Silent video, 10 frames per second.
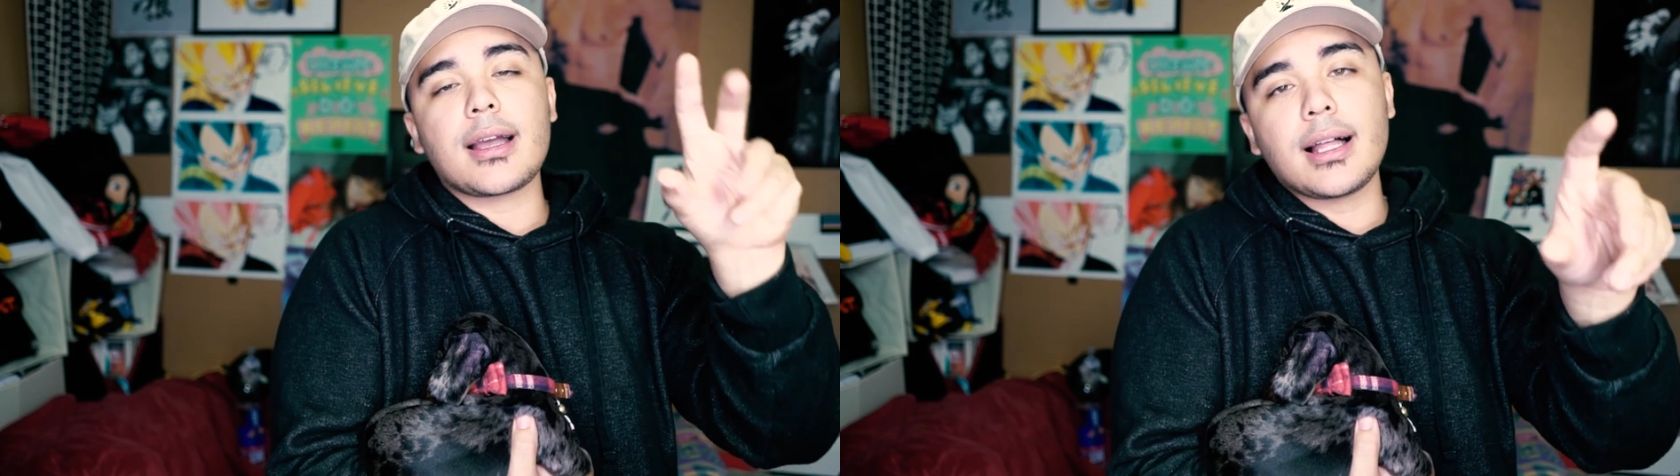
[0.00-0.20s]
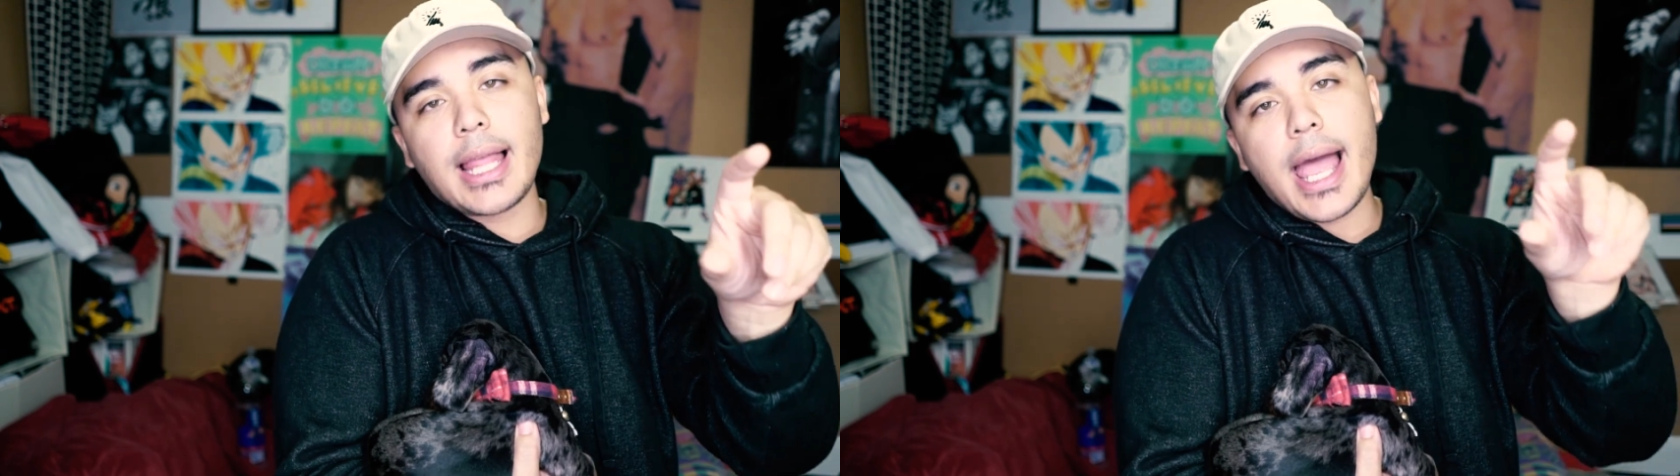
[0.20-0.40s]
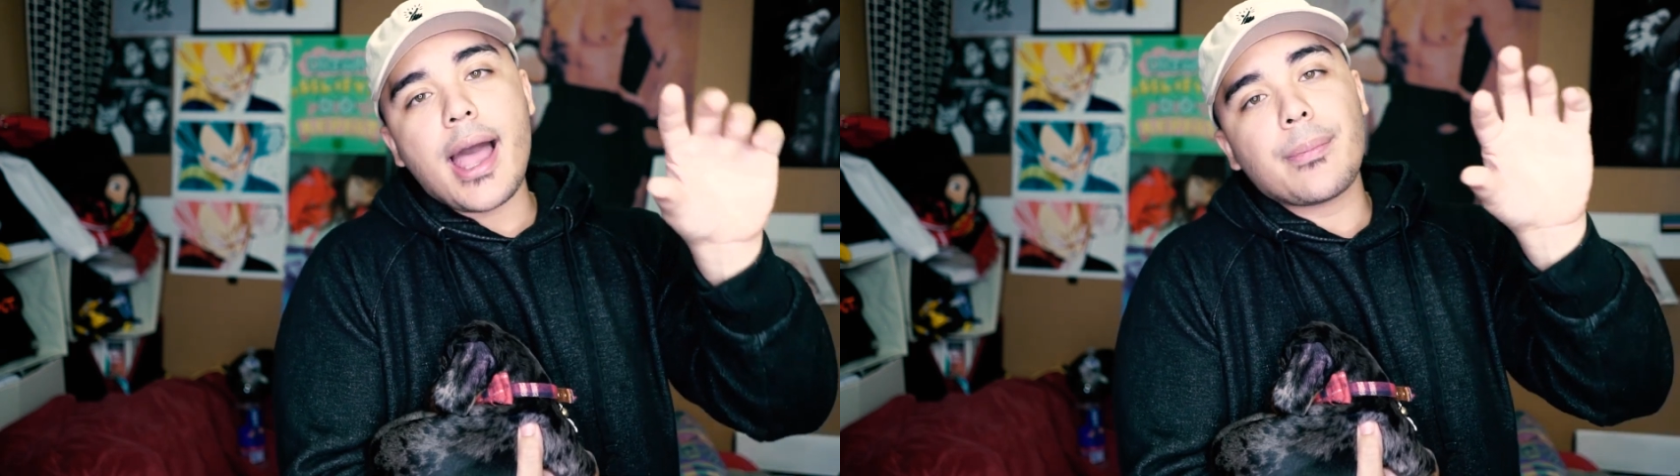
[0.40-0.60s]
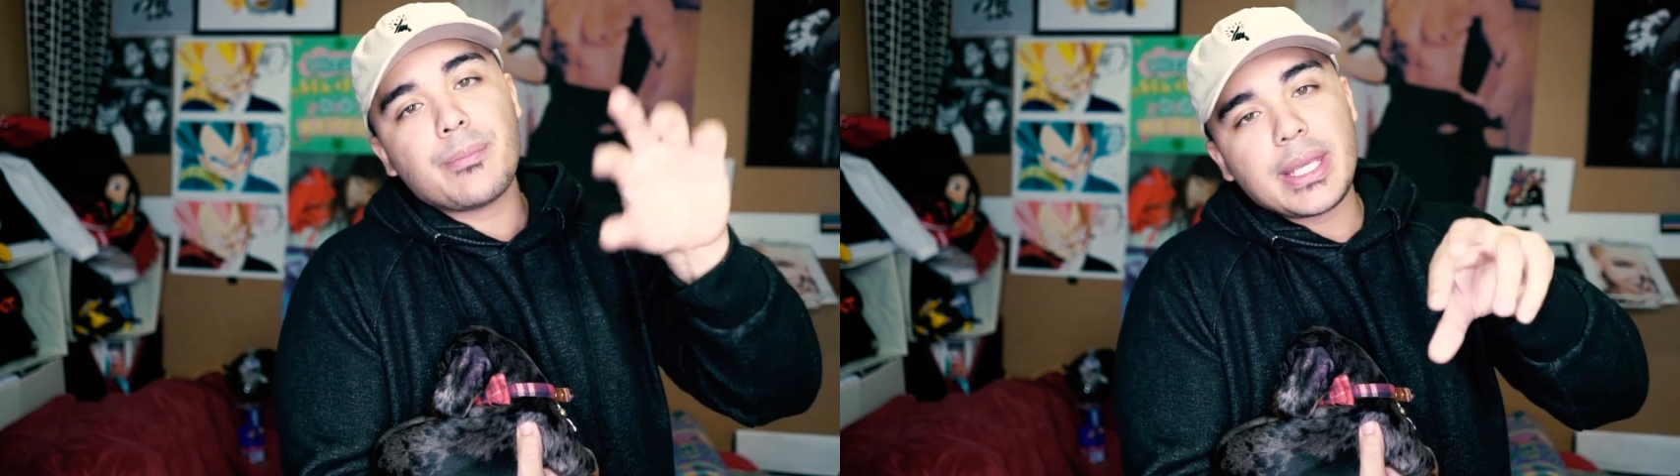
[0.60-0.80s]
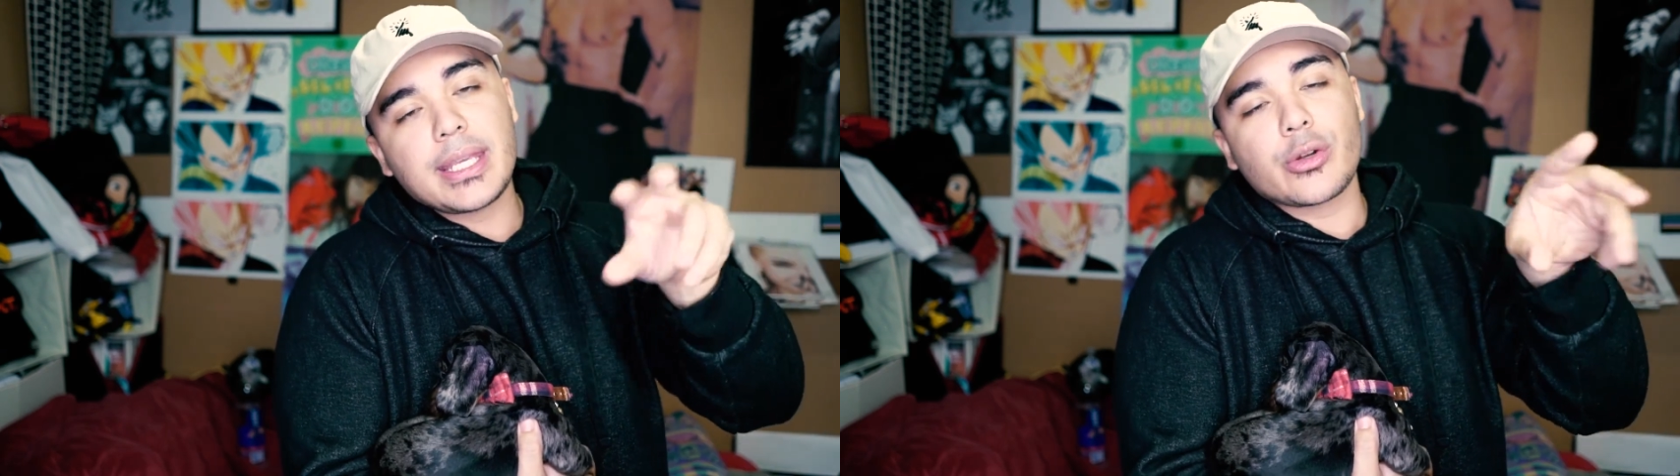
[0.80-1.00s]
Collab
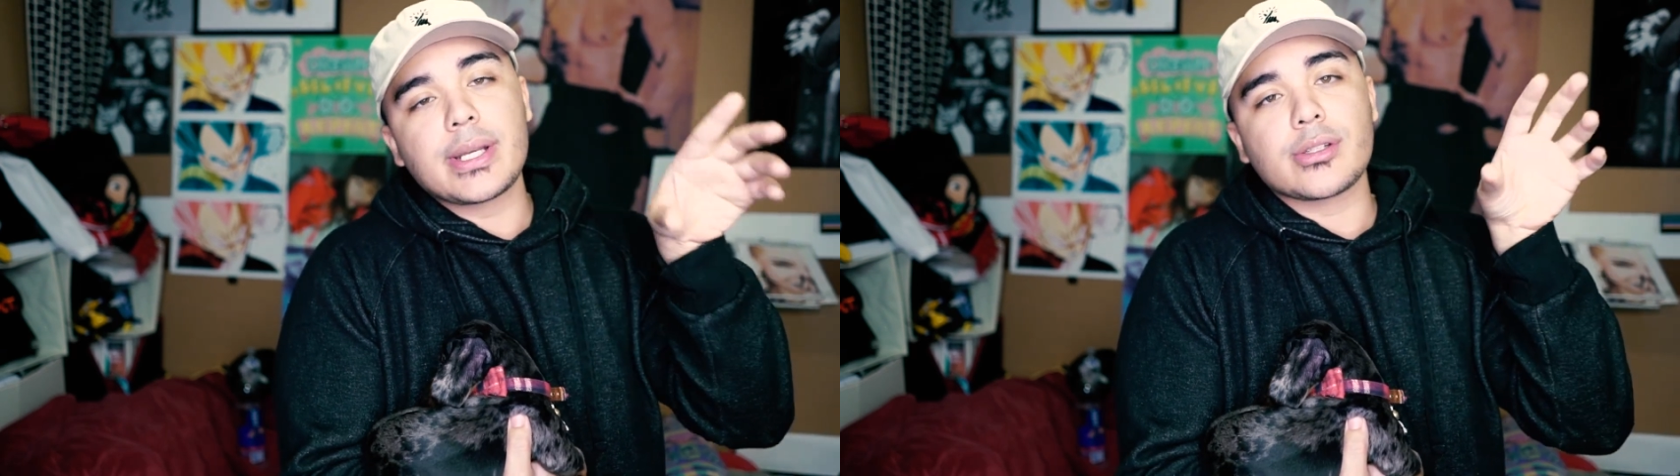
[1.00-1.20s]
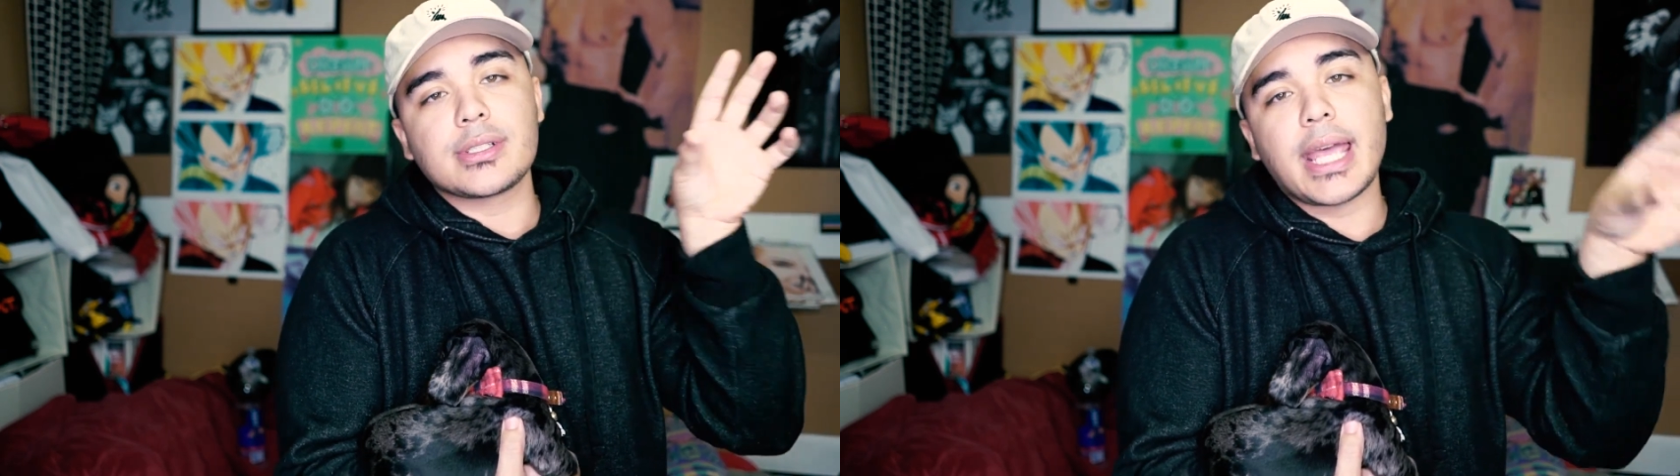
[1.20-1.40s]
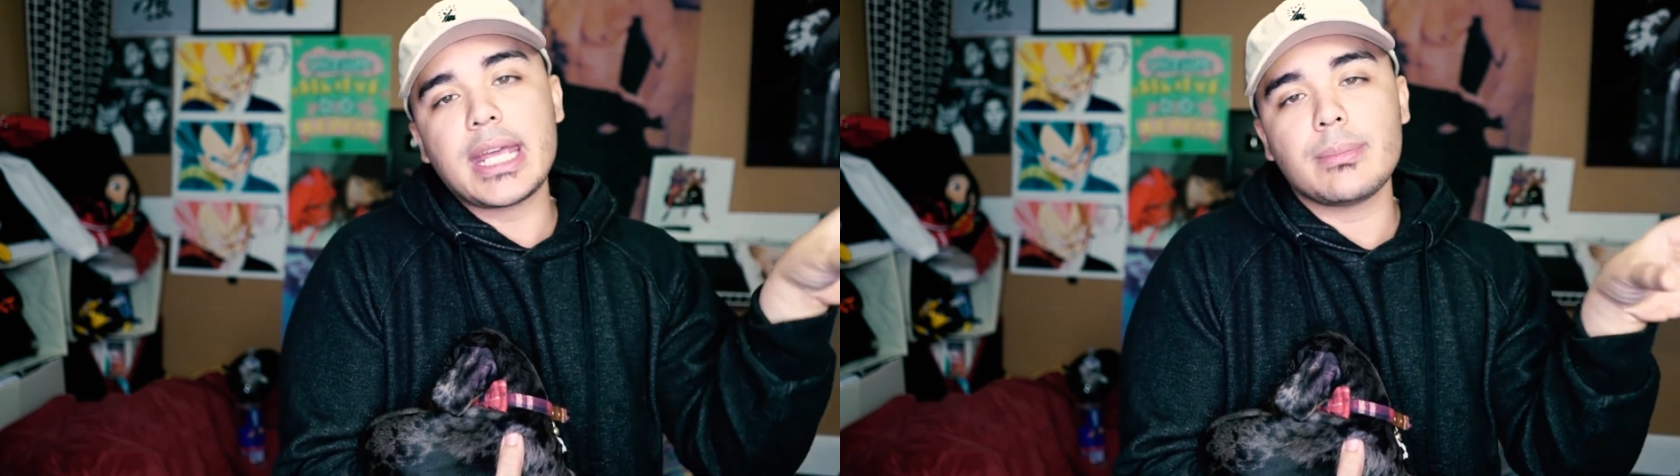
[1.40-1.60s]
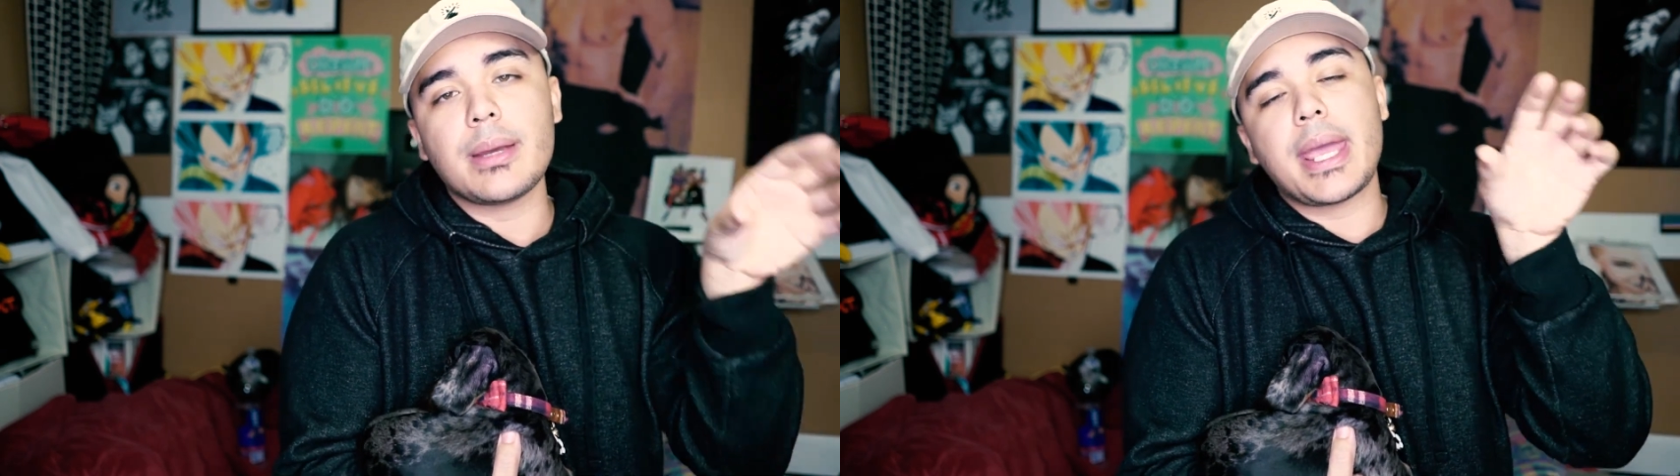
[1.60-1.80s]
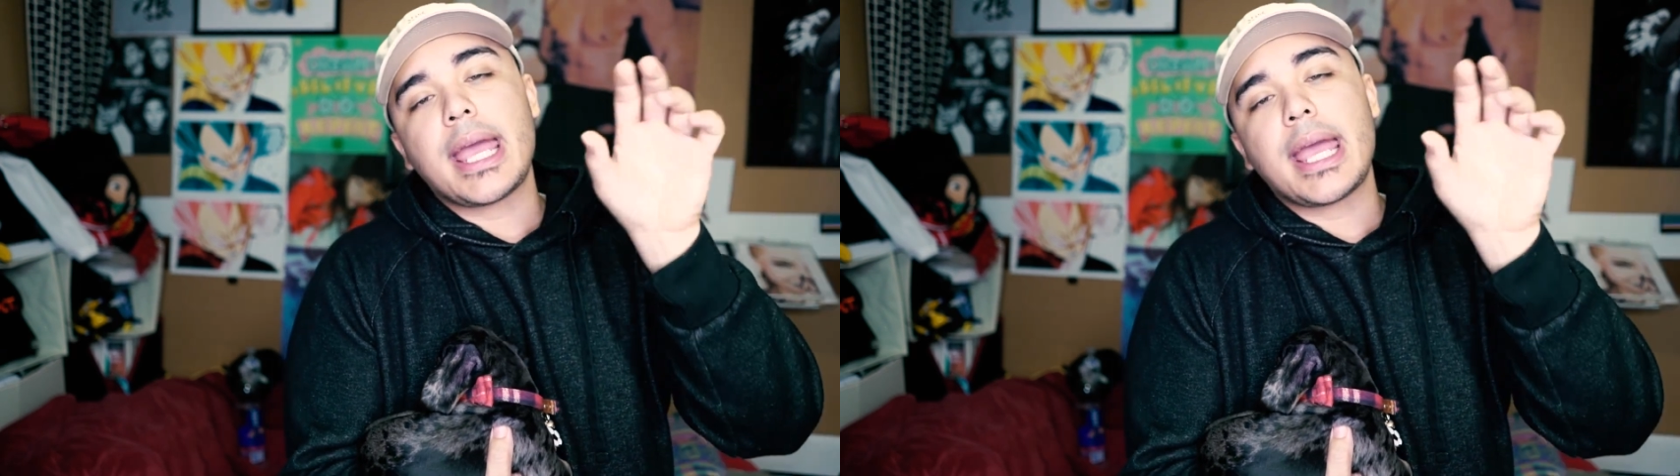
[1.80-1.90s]
meet and greet, so it's the 8mm